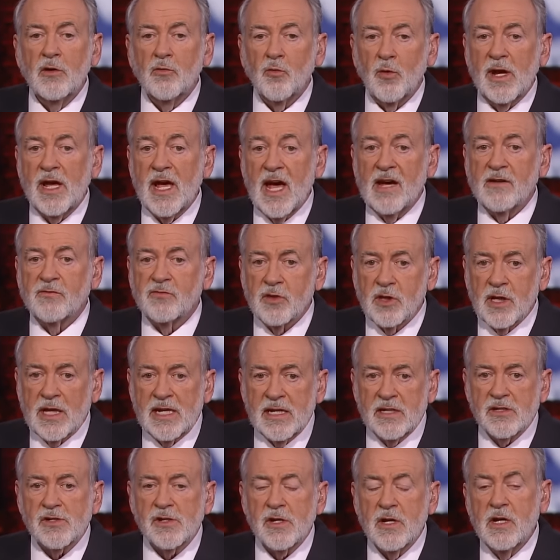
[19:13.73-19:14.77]
We have
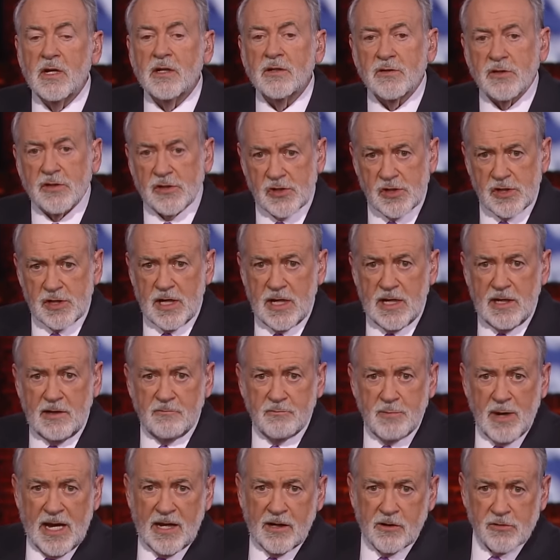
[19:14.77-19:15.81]
links to Steve
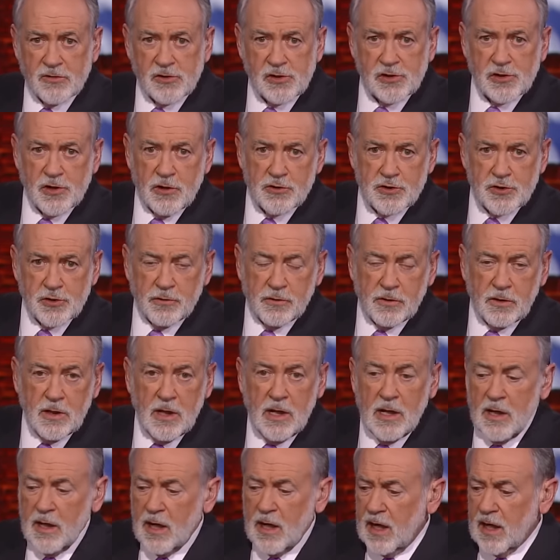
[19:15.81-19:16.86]
Baker's social
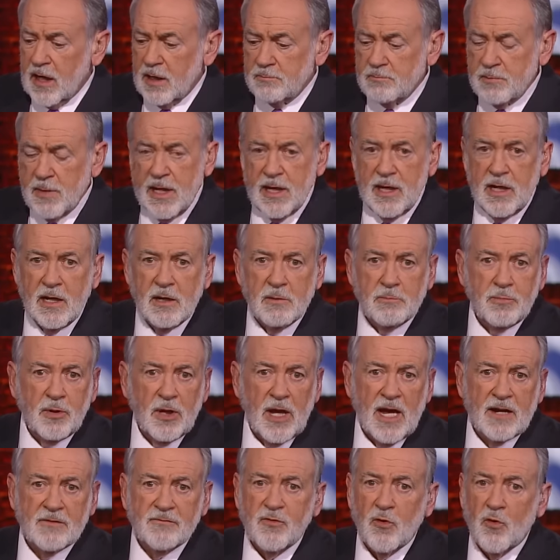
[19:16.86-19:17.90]
media
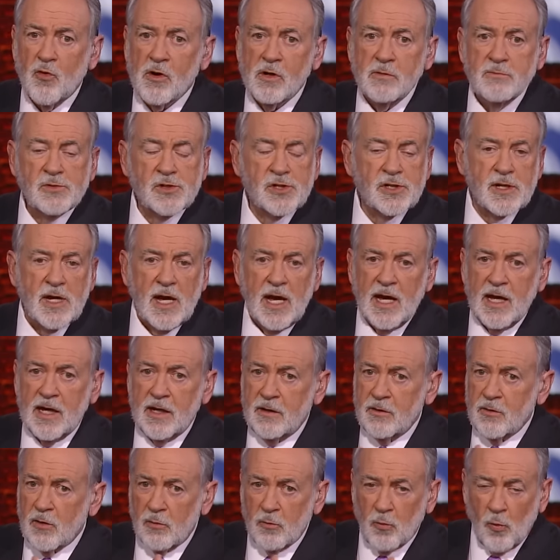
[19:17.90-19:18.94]
platforms
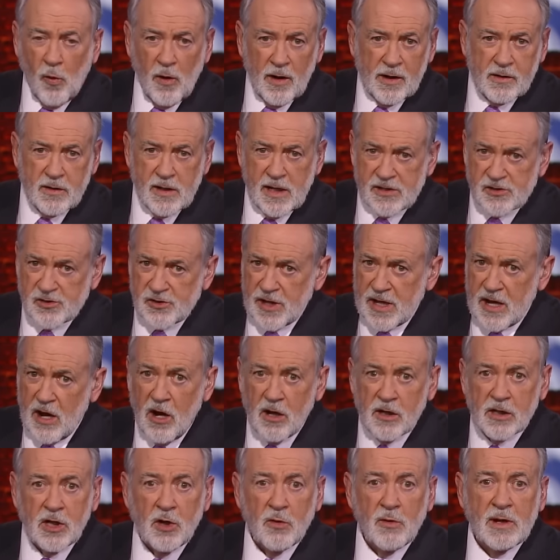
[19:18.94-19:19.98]
and what is the
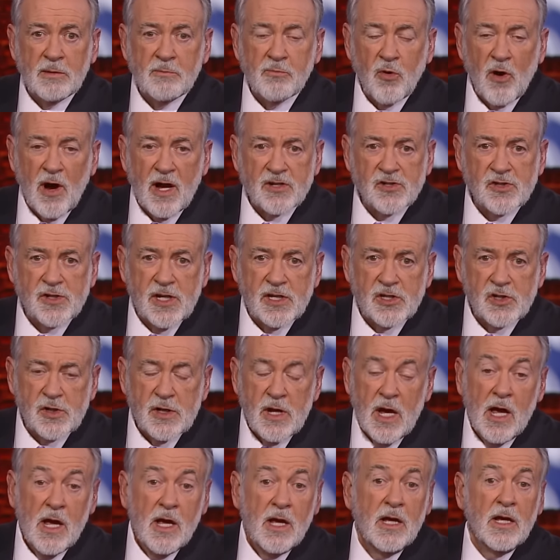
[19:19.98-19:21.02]
ongoing
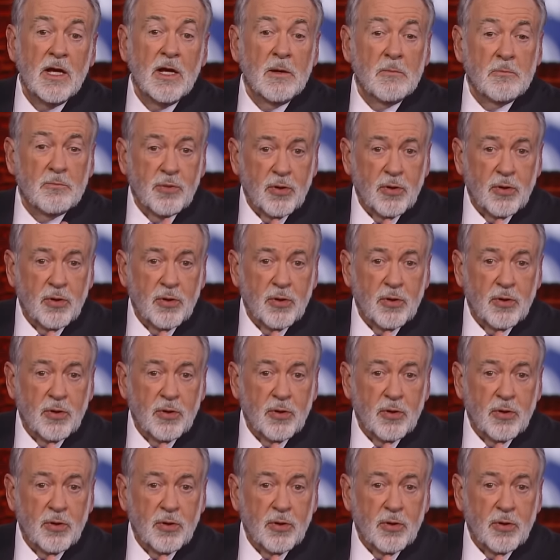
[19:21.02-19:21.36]
process.